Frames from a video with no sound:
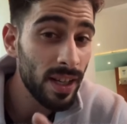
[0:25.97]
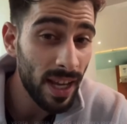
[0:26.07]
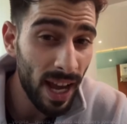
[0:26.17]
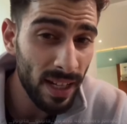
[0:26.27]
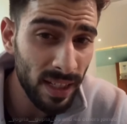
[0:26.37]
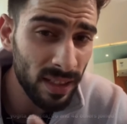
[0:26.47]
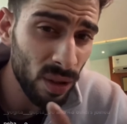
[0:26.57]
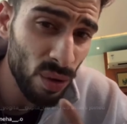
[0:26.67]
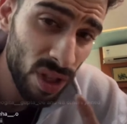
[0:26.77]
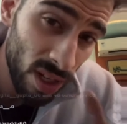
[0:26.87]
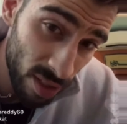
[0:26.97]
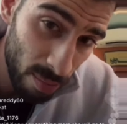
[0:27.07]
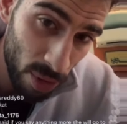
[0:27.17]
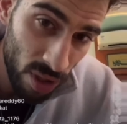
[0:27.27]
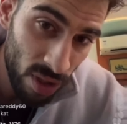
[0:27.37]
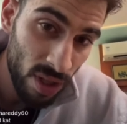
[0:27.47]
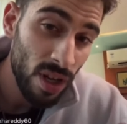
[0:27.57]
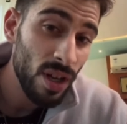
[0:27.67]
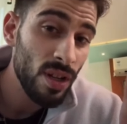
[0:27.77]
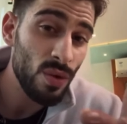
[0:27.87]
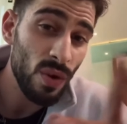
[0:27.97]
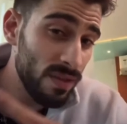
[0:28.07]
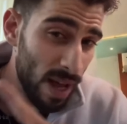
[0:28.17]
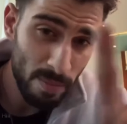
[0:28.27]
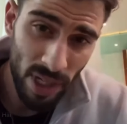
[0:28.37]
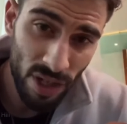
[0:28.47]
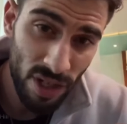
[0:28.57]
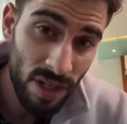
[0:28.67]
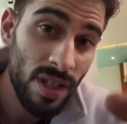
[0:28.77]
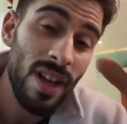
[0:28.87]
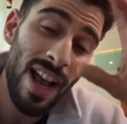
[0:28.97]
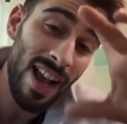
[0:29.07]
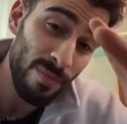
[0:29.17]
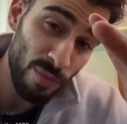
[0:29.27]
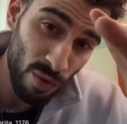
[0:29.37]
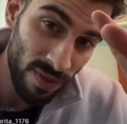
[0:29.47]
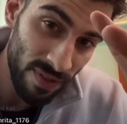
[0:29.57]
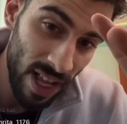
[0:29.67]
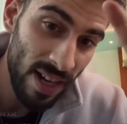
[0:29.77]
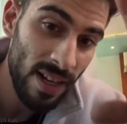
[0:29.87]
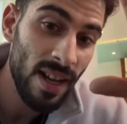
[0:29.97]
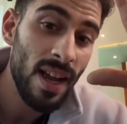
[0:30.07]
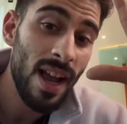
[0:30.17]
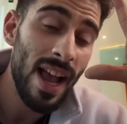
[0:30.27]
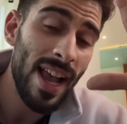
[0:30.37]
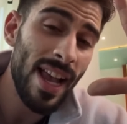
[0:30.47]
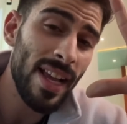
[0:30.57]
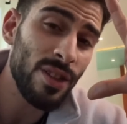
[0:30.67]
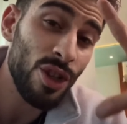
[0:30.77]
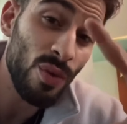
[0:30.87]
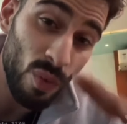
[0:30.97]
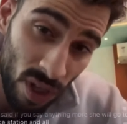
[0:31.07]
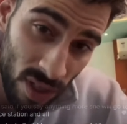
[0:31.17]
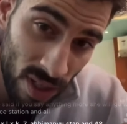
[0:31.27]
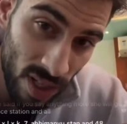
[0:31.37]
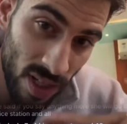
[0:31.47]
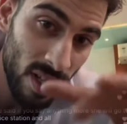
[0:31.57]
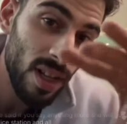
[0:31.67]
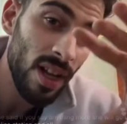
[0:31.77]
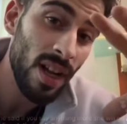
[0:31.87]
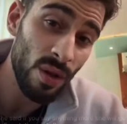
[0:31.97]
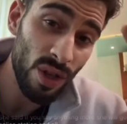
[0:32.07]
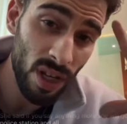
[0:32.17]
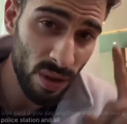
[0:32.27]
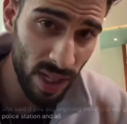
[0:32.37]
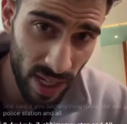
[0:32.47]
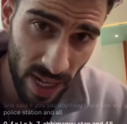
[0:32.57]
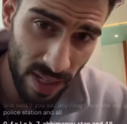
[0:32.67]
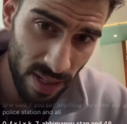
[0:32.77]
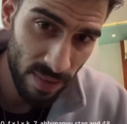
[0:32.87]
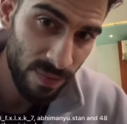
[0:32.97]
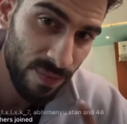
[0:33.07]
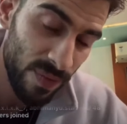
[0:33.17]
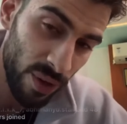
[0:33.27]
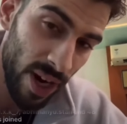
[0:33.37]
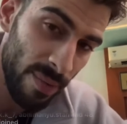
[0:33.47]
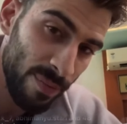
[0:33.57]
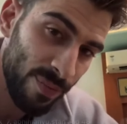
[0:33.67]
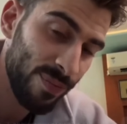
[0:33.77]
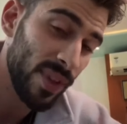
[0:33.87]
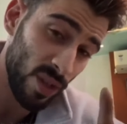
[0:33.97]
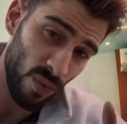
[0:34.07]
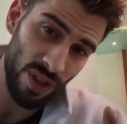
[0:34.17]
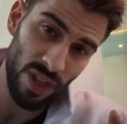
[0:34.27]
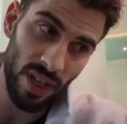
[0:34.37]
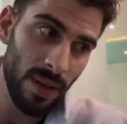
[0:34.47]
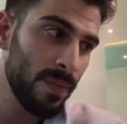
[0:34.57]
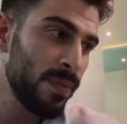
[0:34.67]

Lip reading: Kat leaked Anushka's number to her fan pages. I have proof of that. And she wanted Anushka to get hate, okay? That's one thing.